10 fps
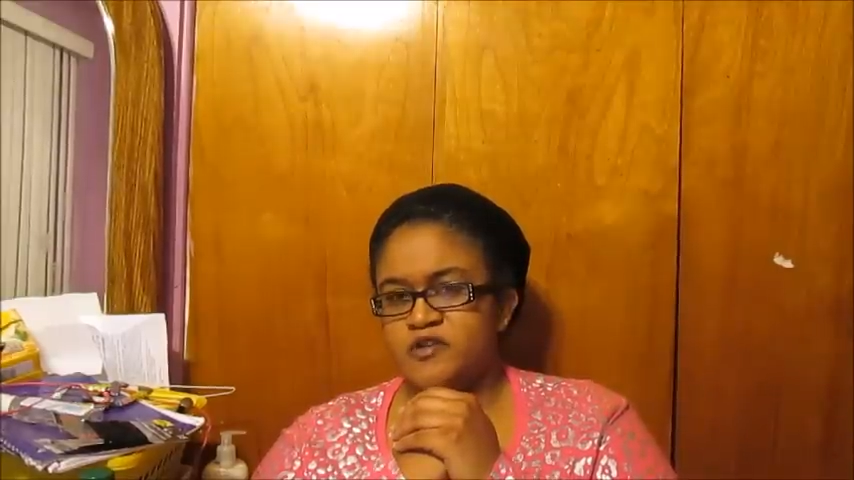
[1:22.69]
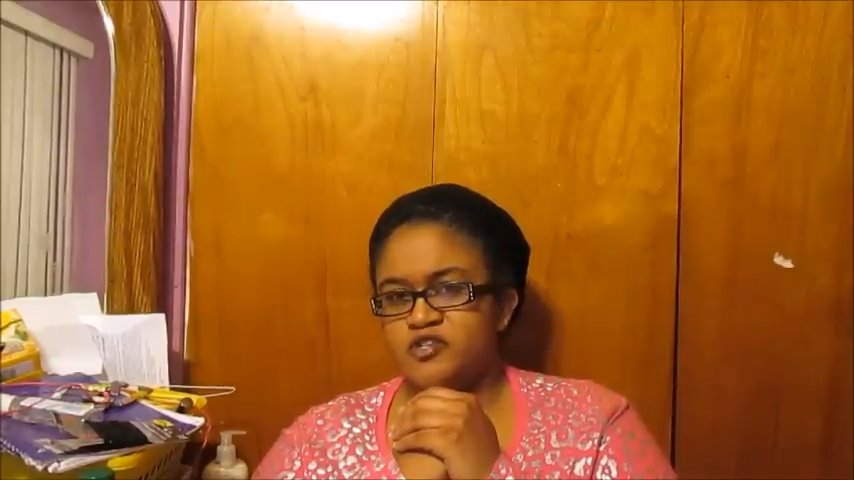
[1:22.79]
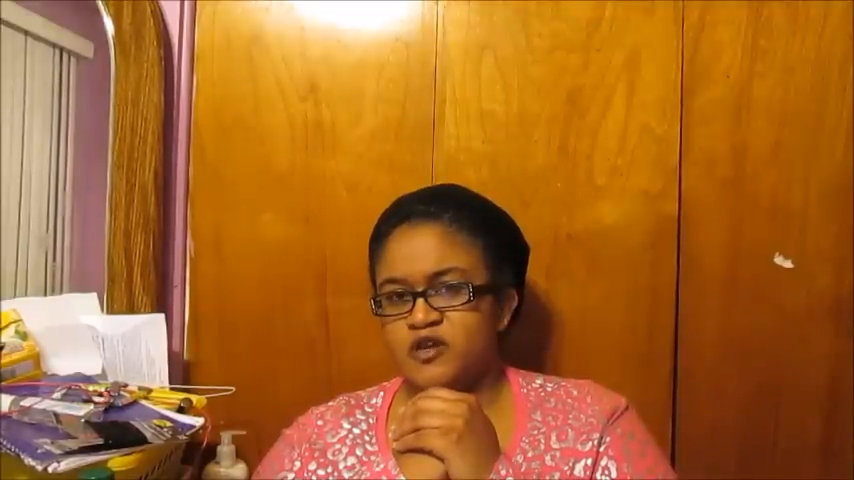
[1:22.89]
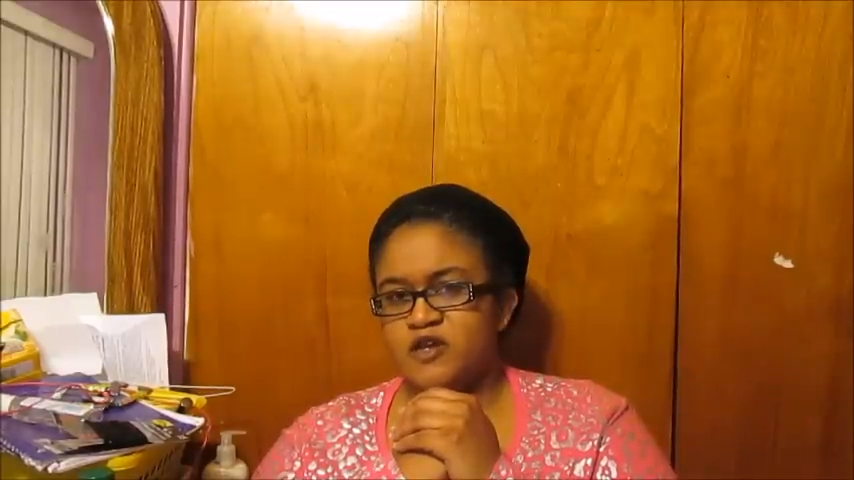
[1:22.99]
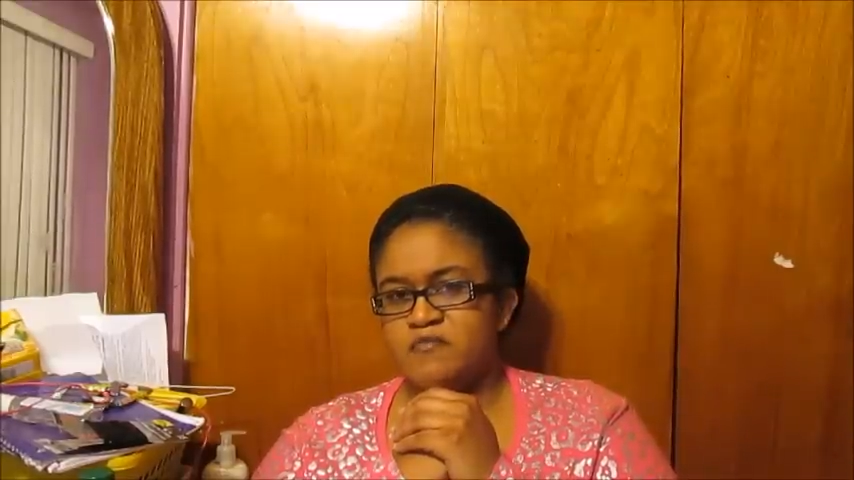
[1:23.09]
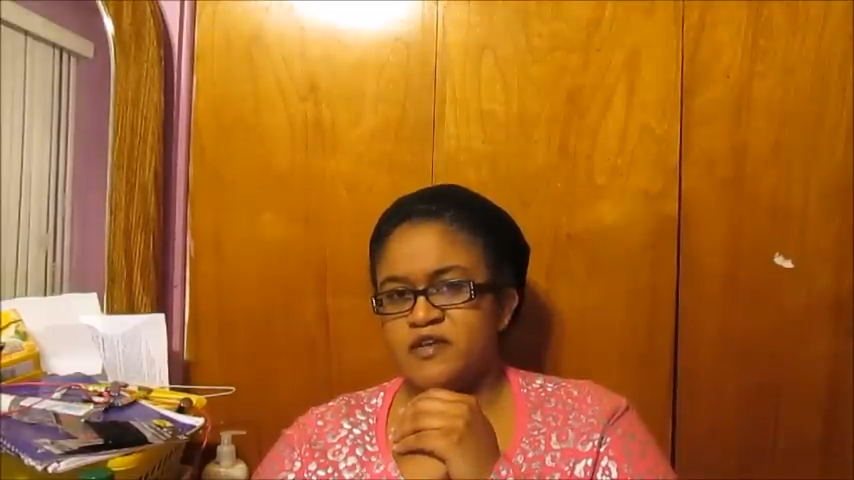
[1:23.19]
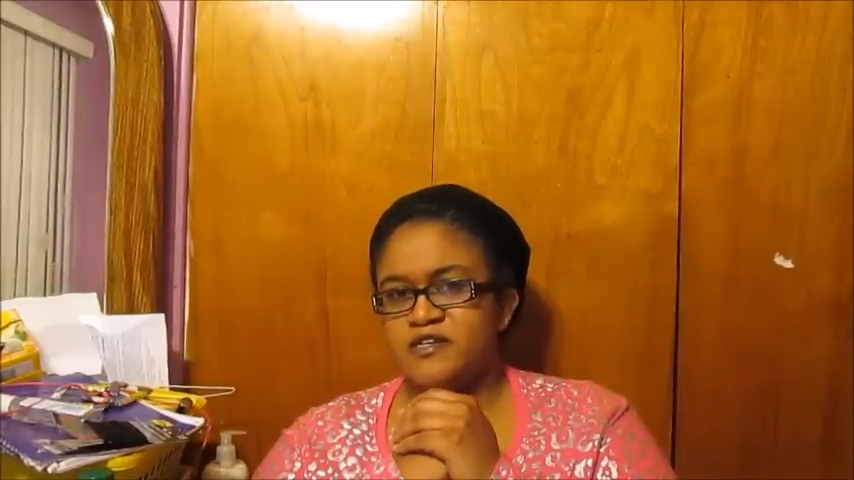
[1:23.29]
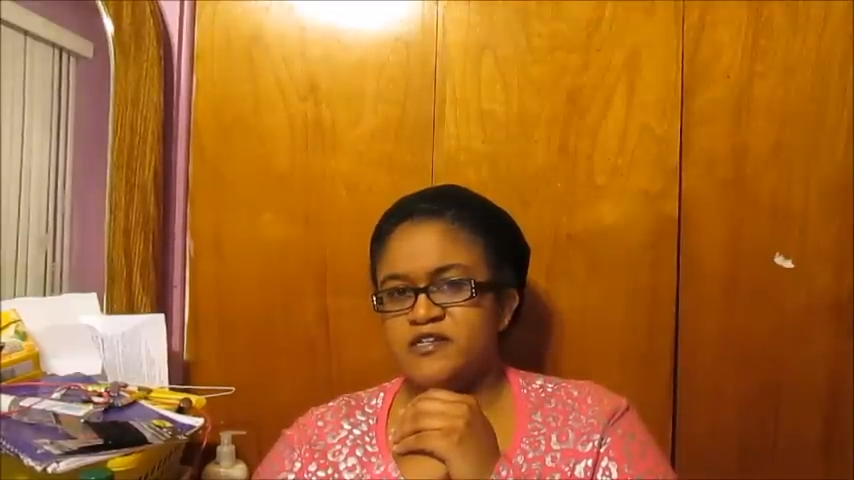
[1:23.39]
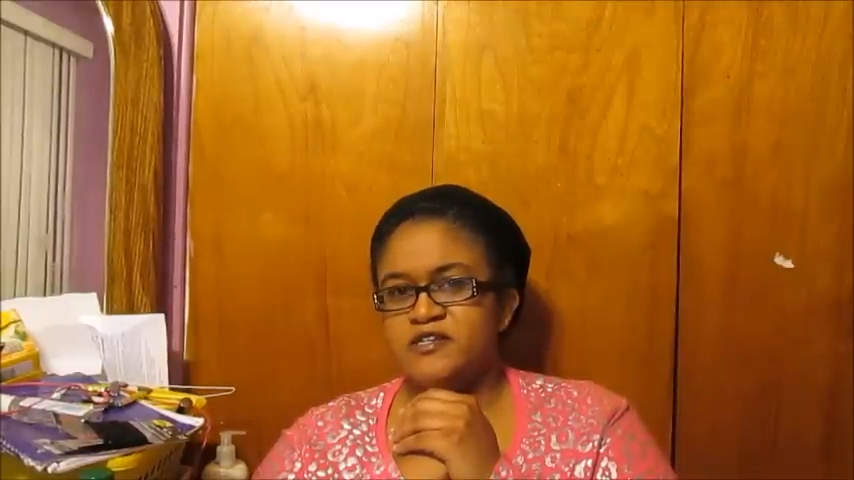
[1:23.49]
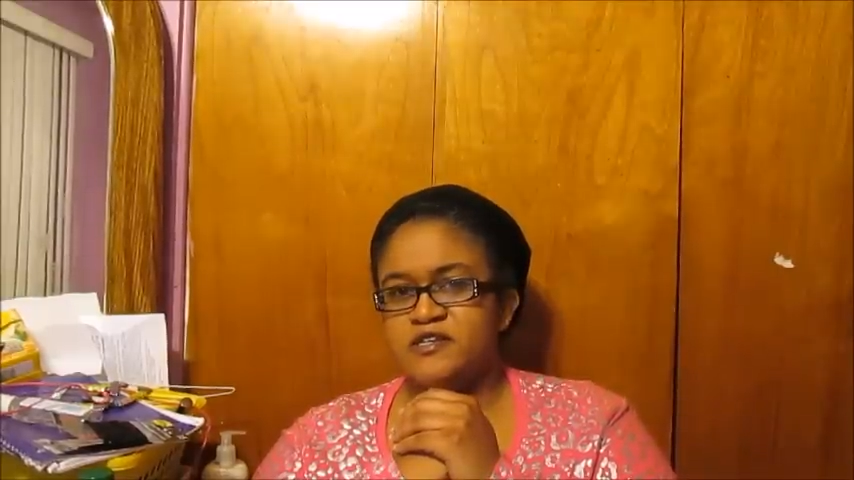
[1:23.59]
between
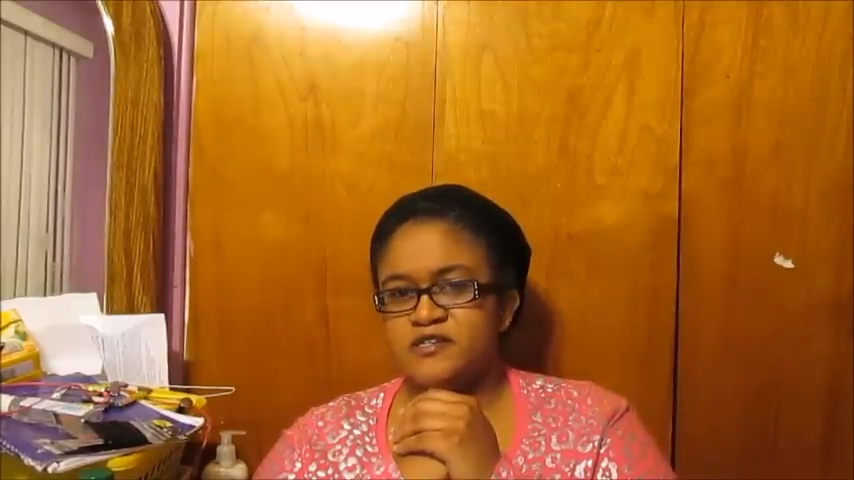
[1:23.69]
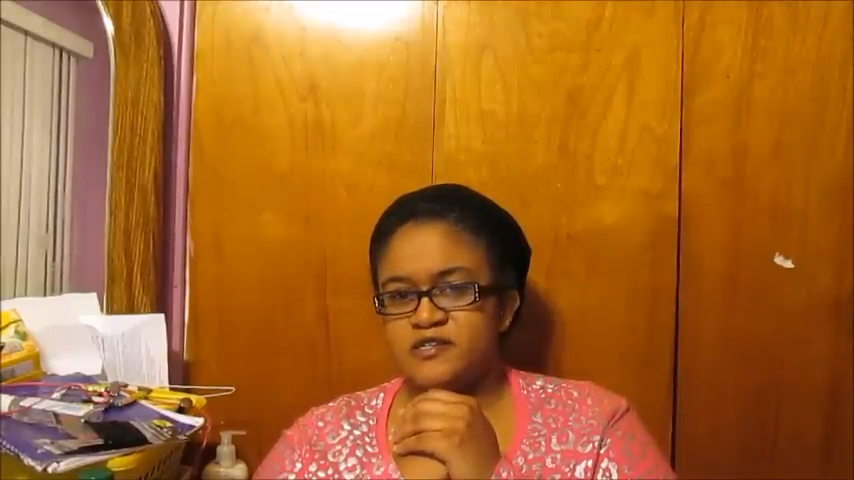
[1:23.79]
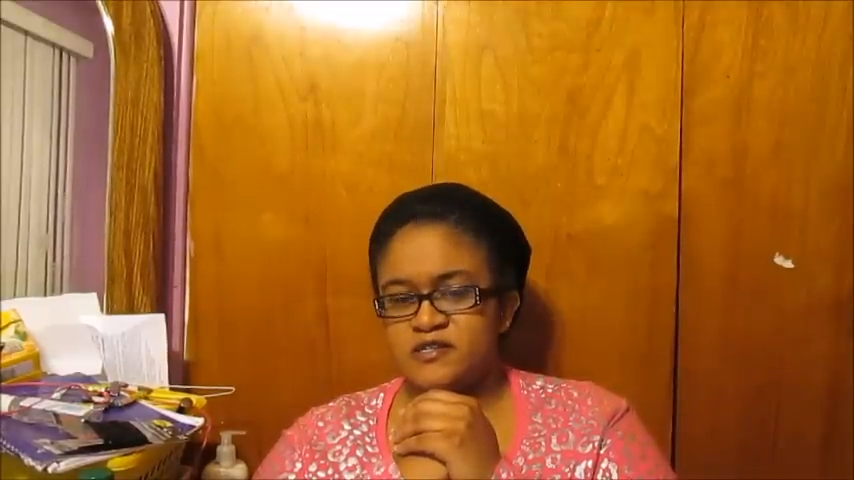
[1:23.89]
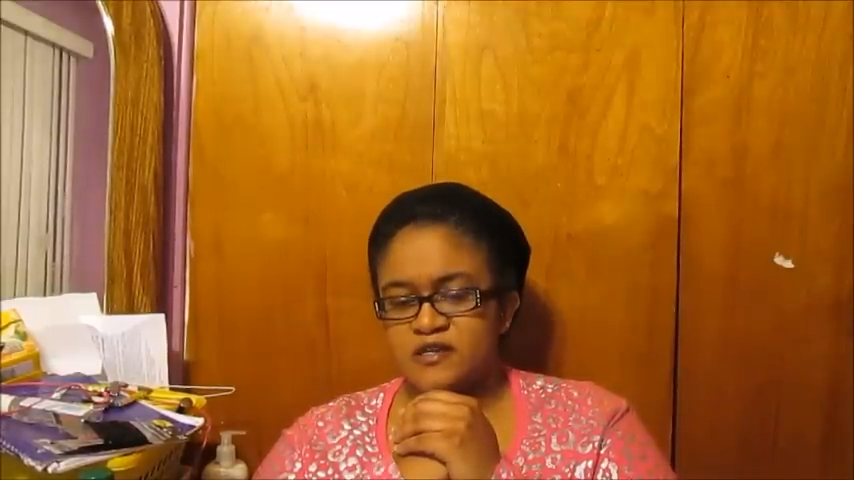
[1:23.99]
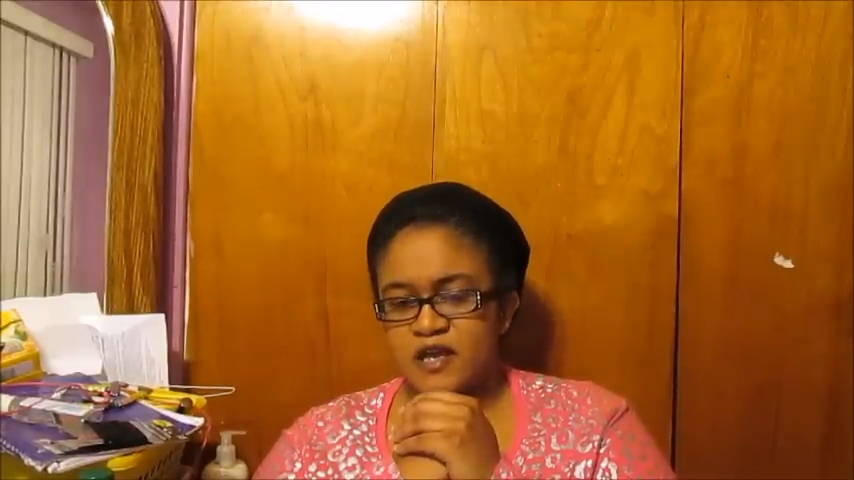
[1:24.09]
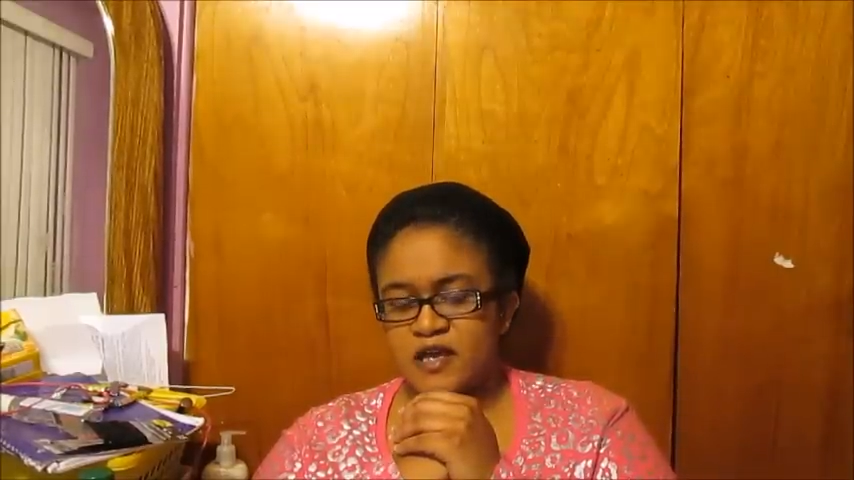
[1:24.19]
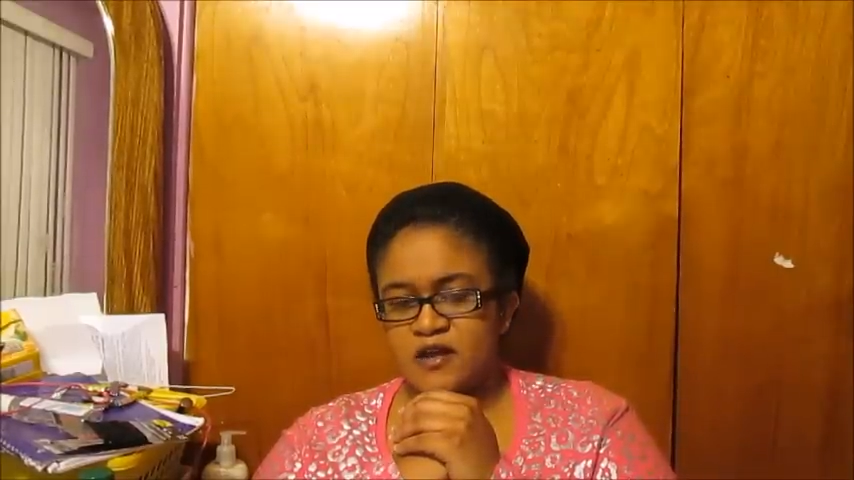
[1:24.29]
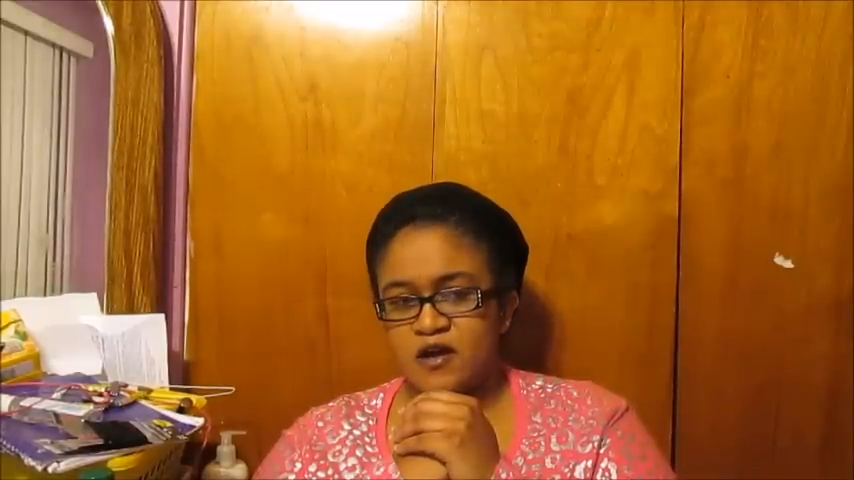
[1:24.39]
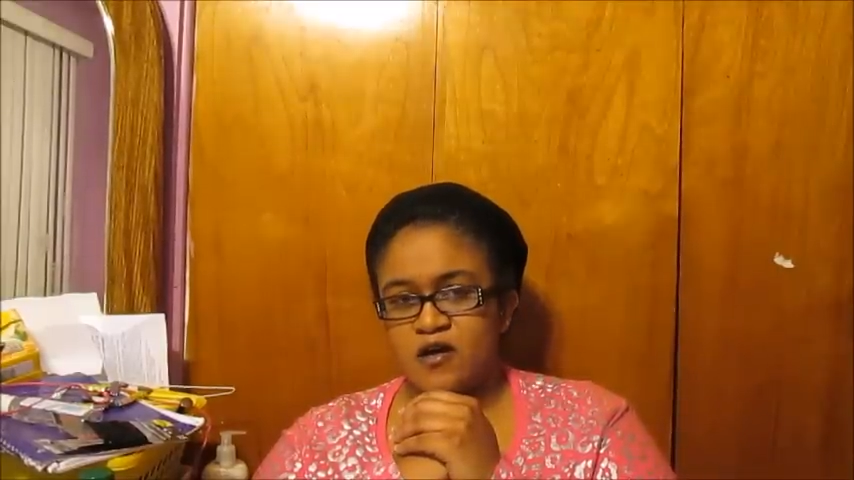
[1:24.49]
Medici's and